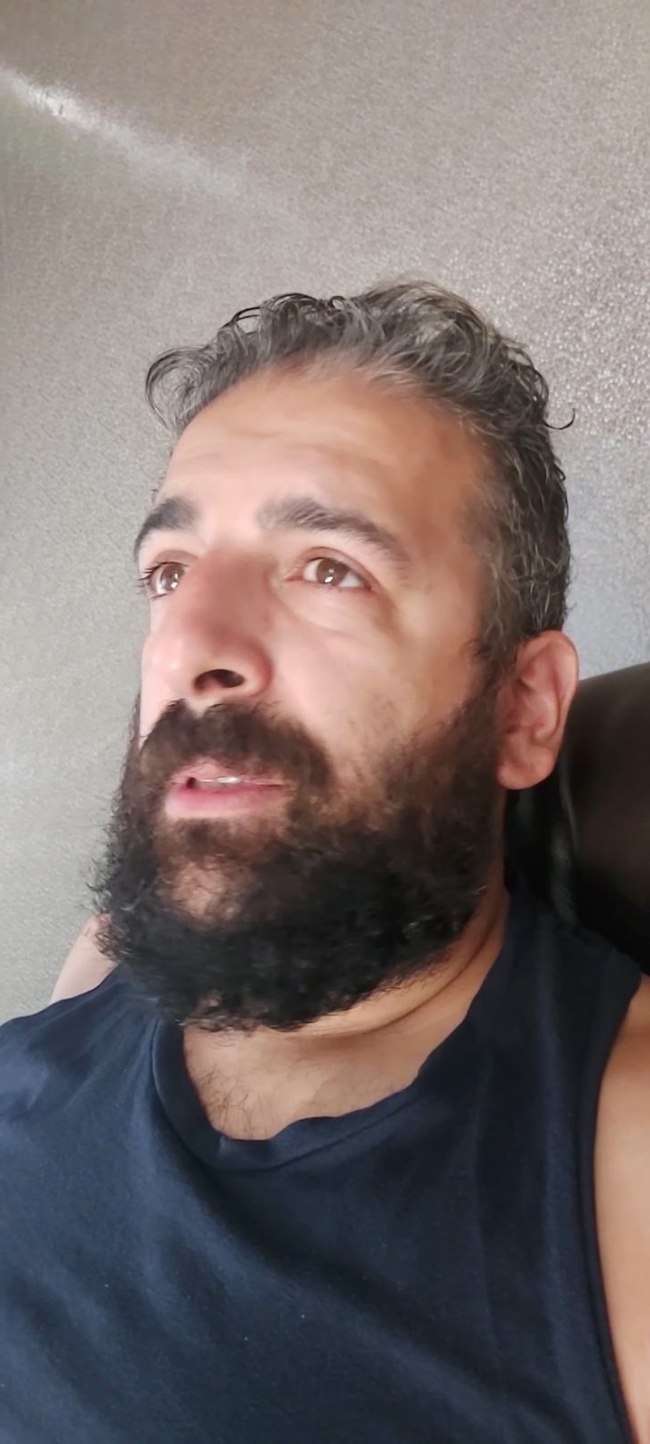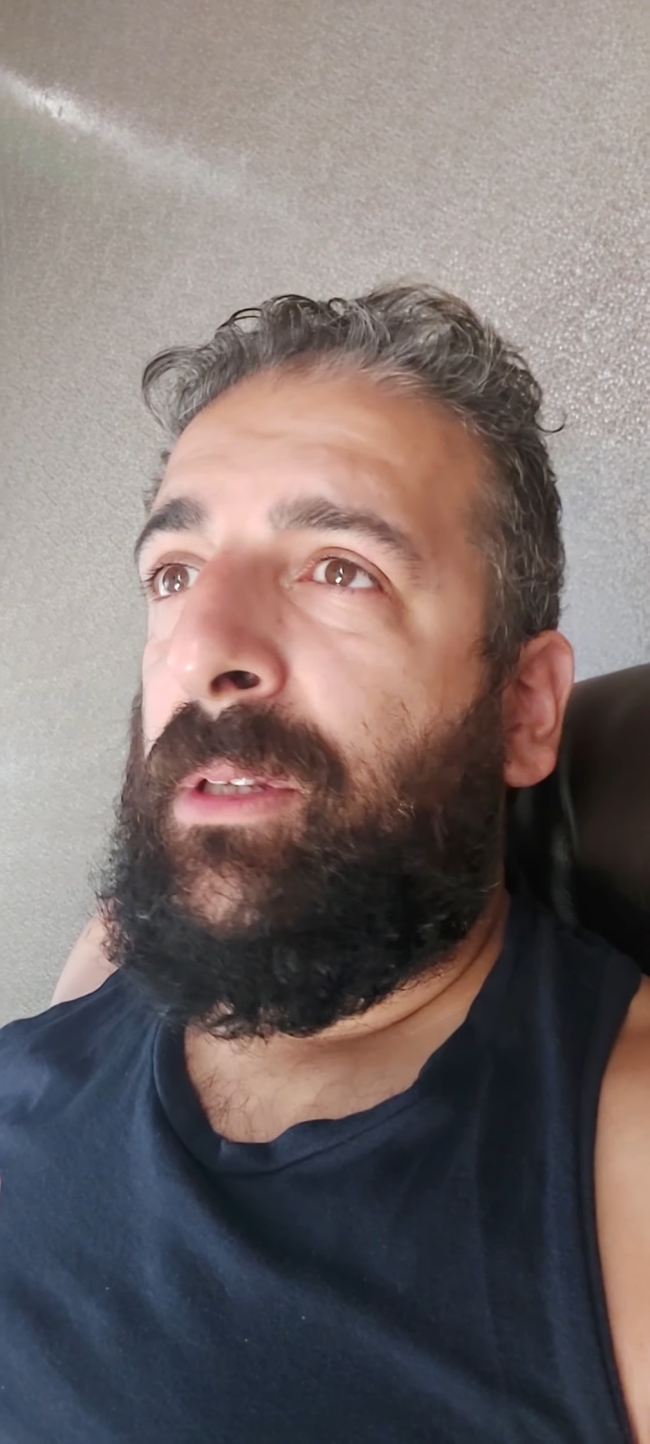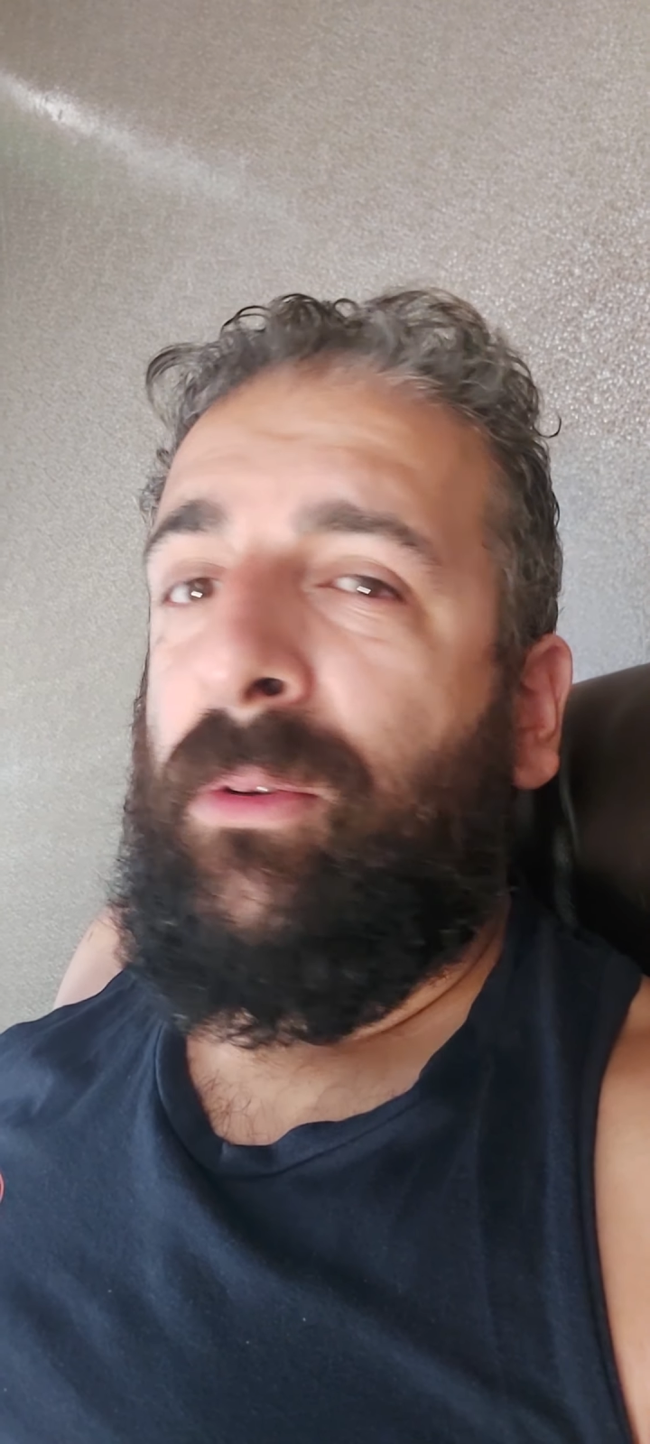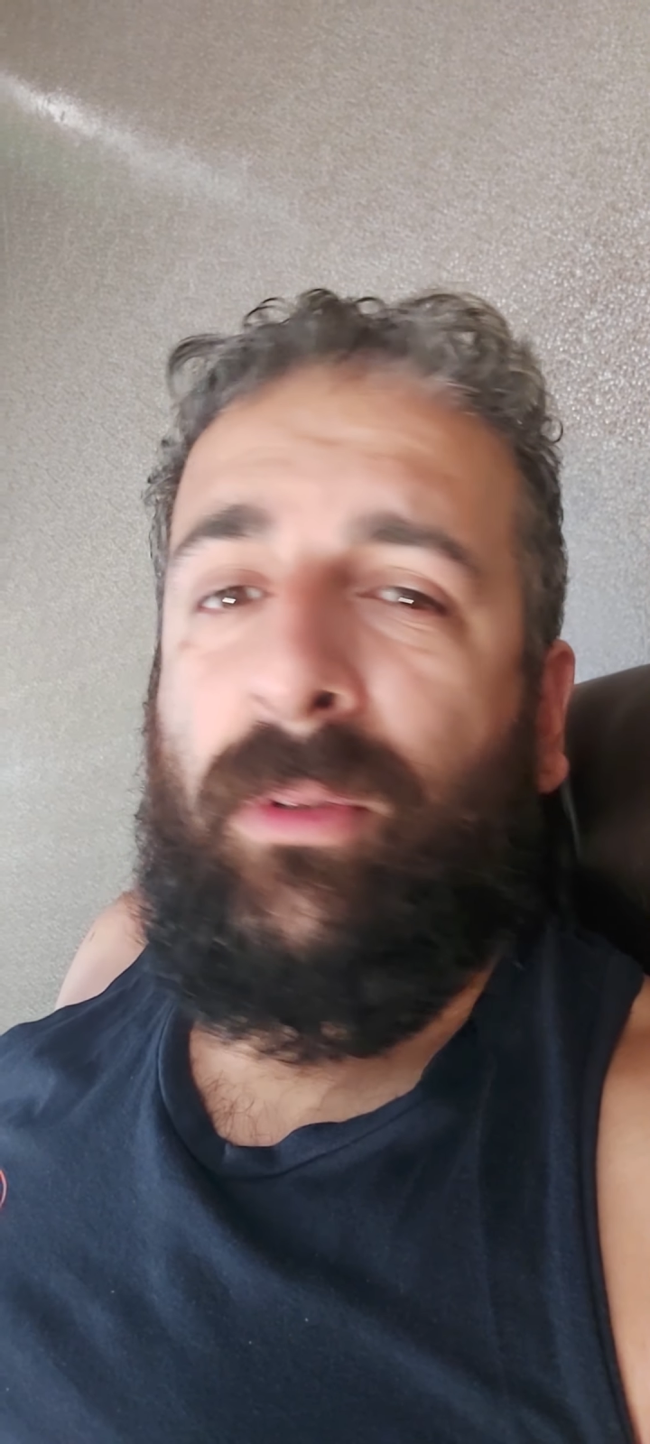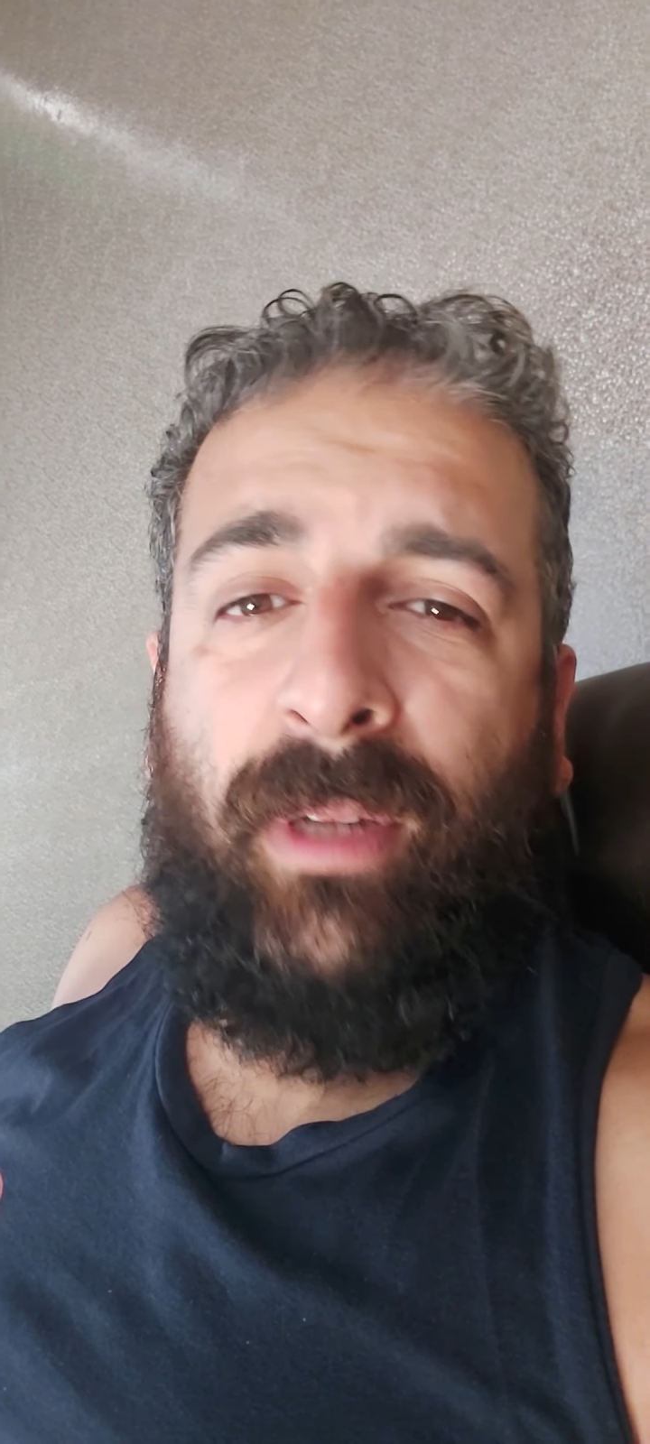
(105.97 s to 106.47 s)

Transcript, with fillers: They're all